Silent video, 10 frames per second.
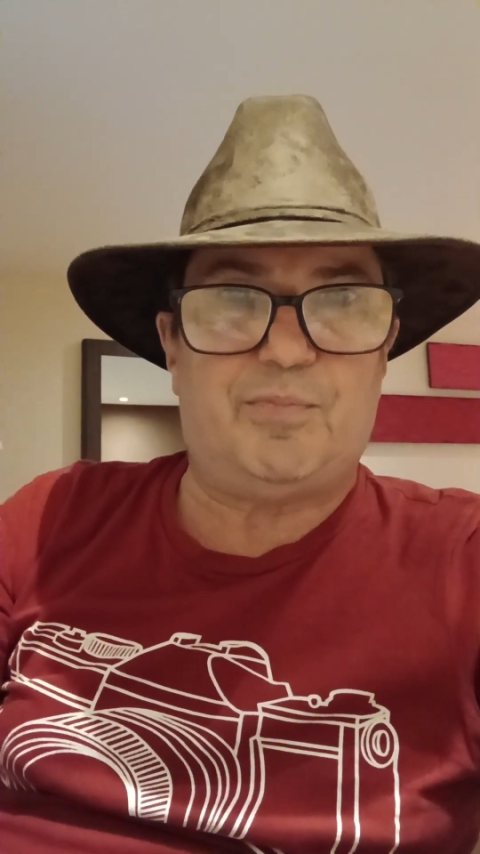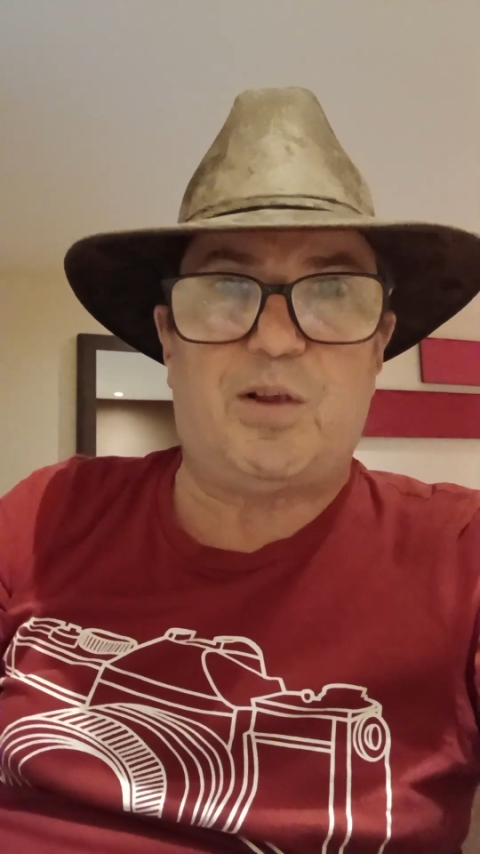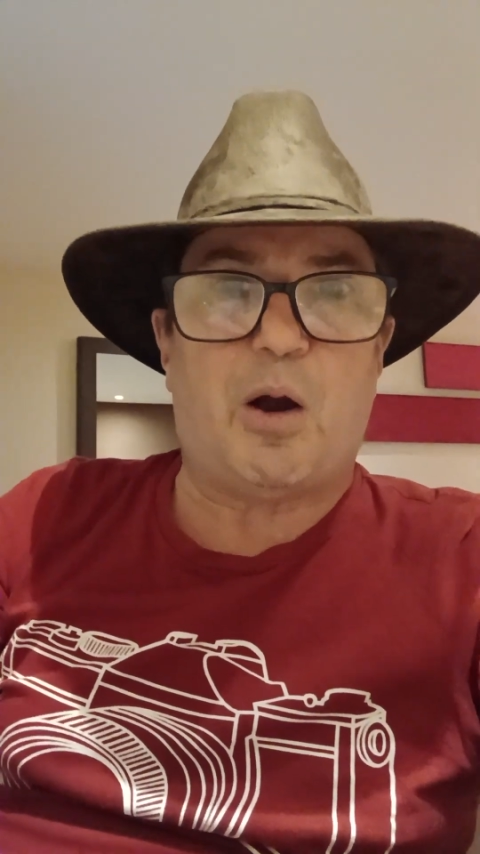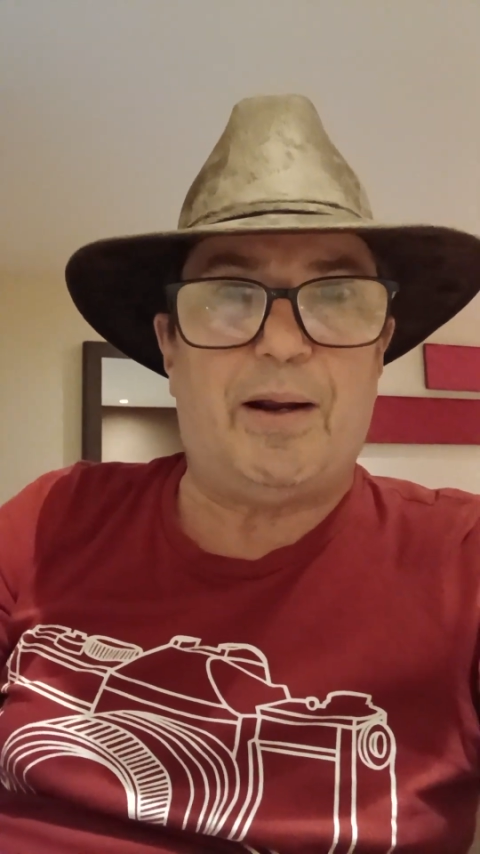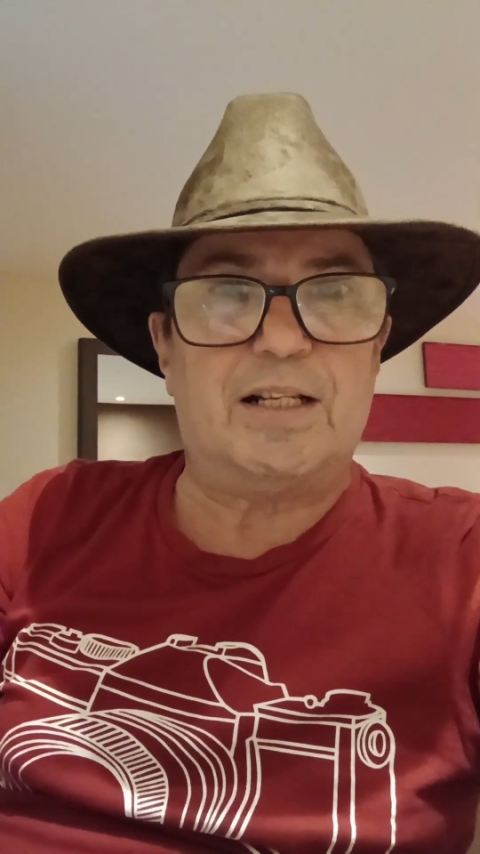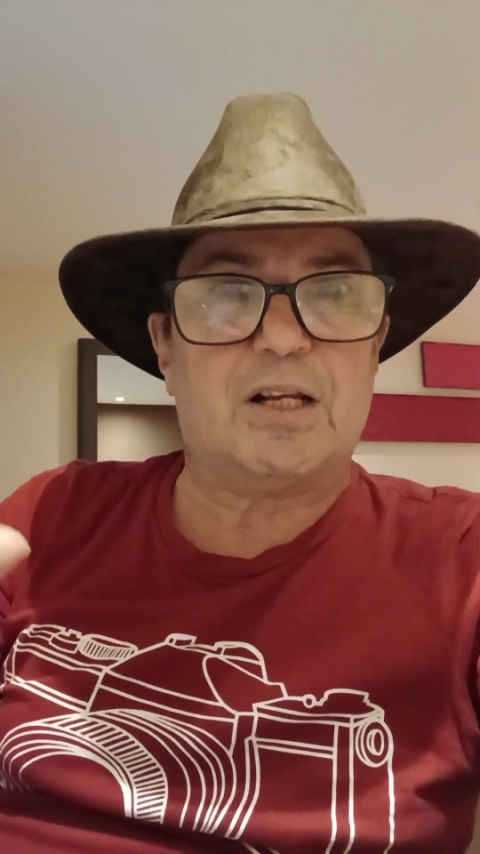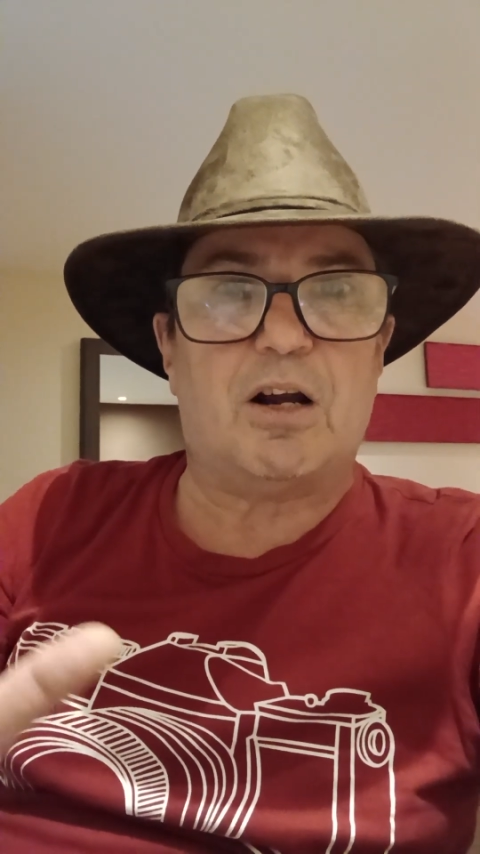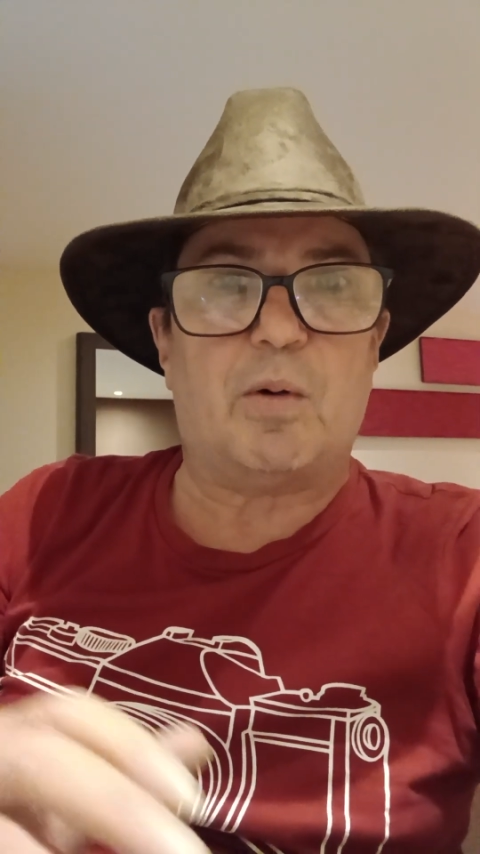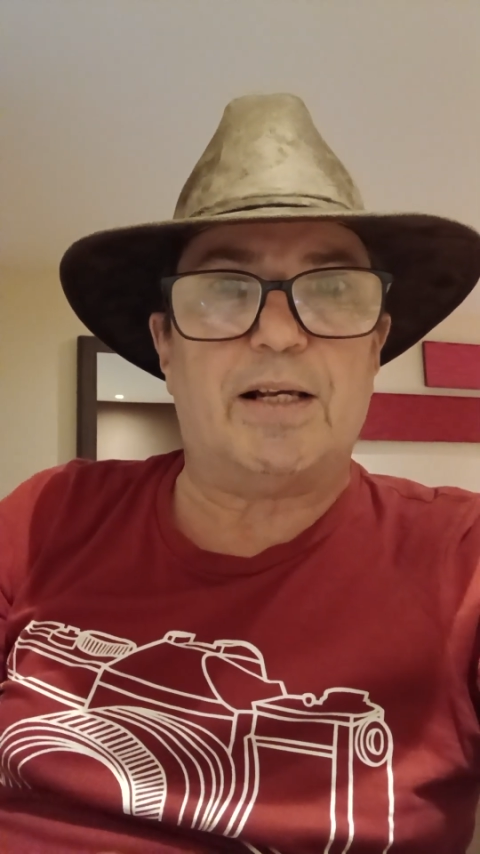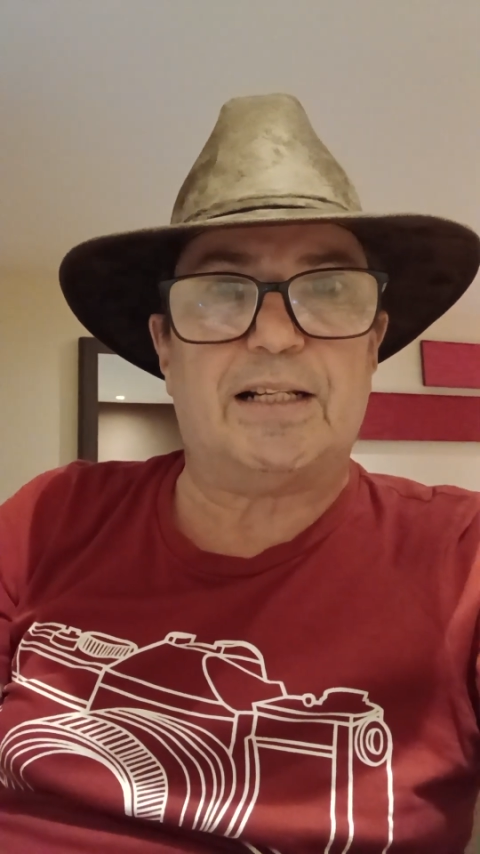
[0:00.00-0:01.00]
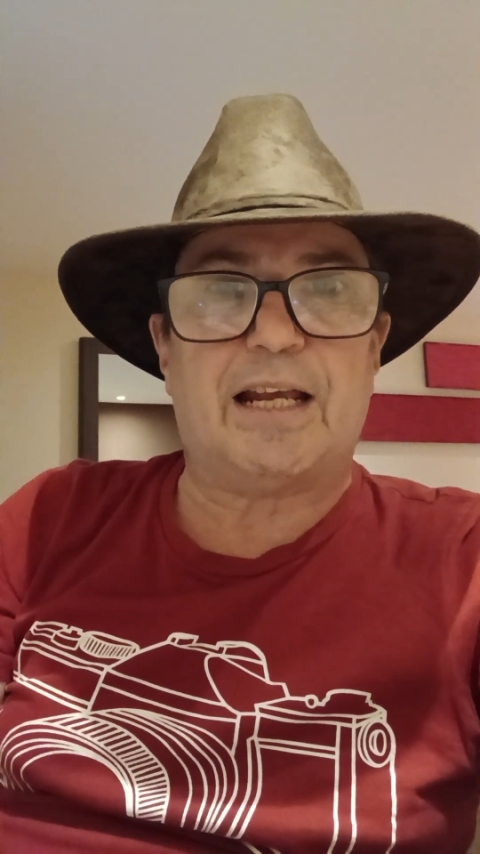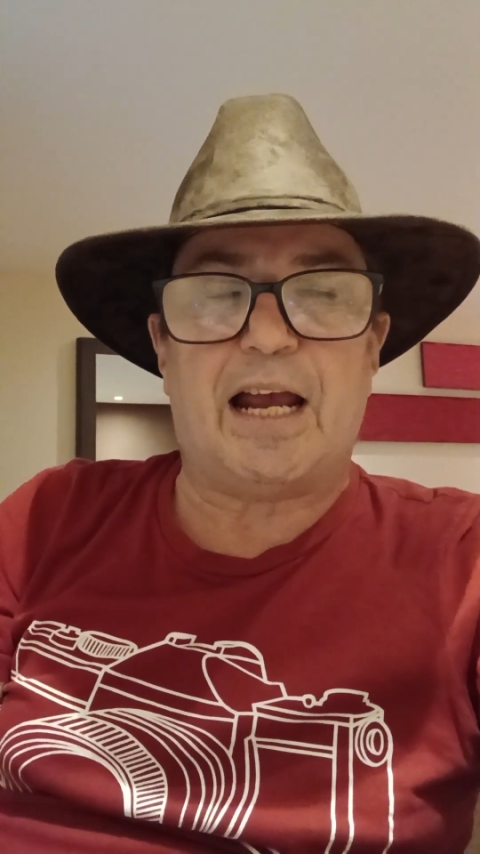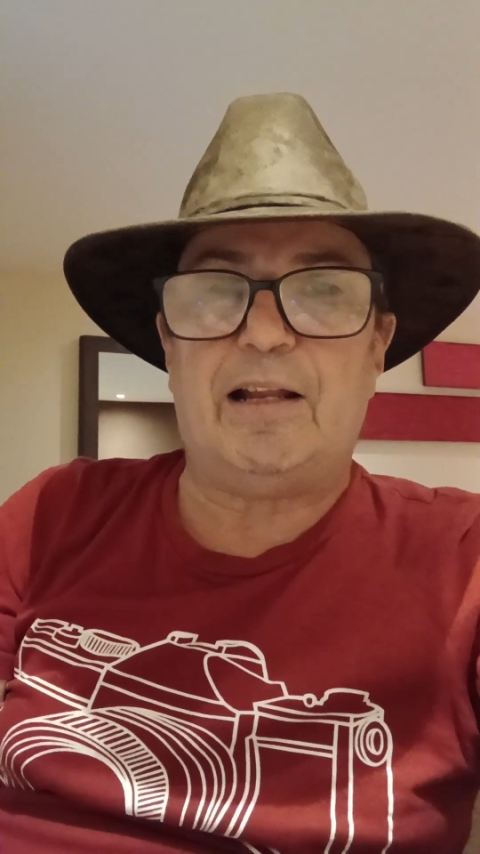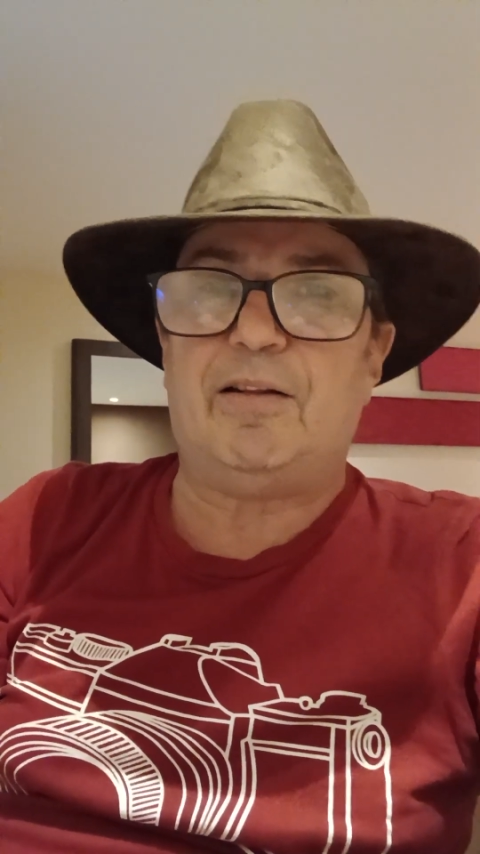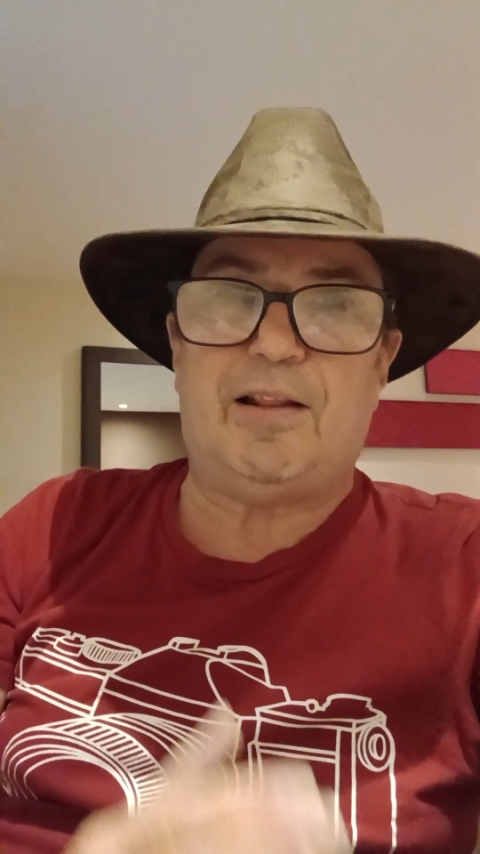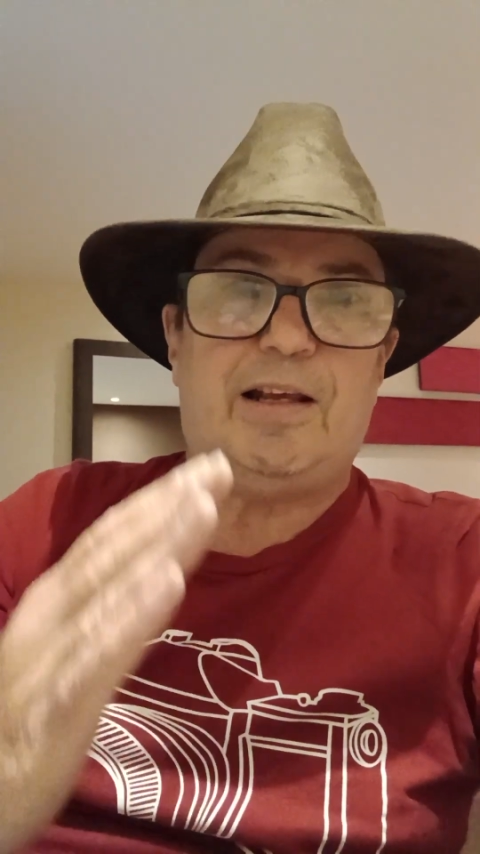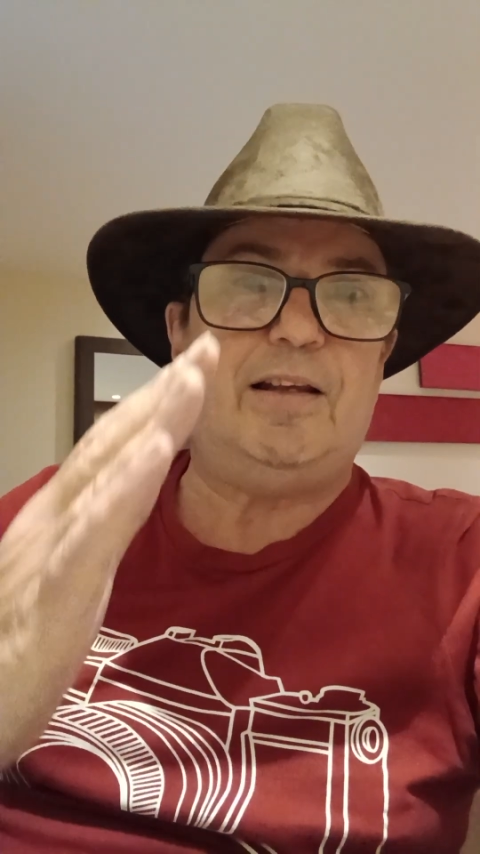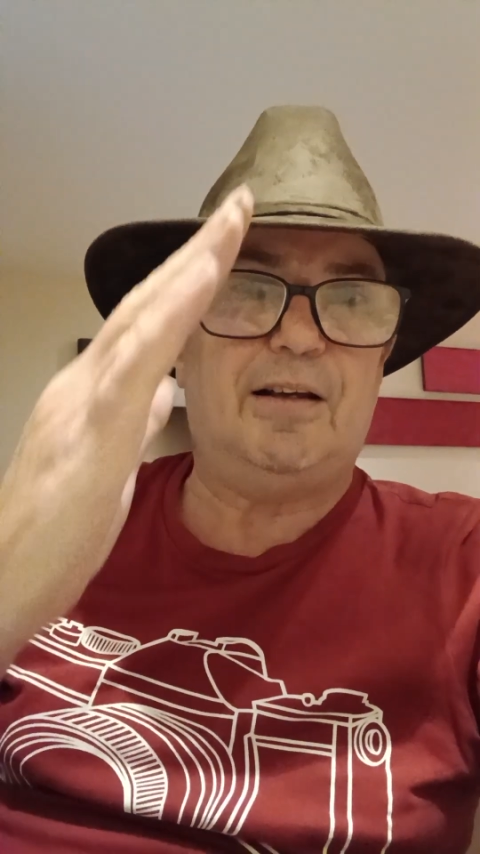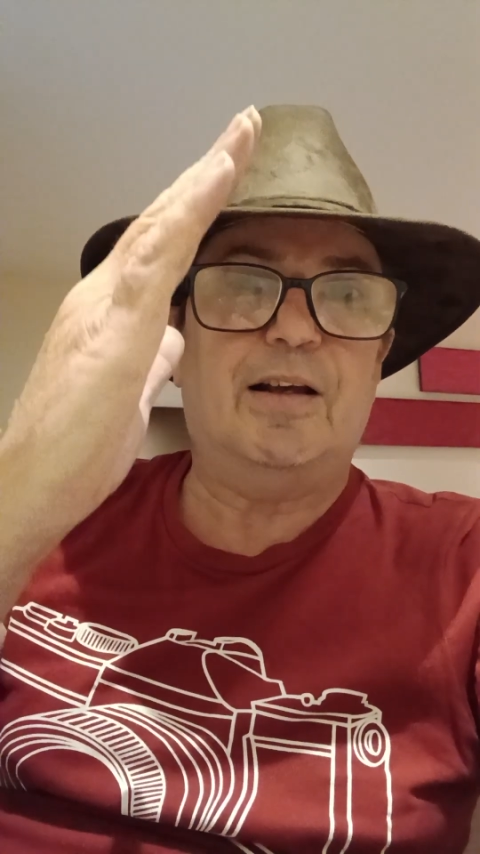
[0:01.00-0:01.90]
going sideways, and again, the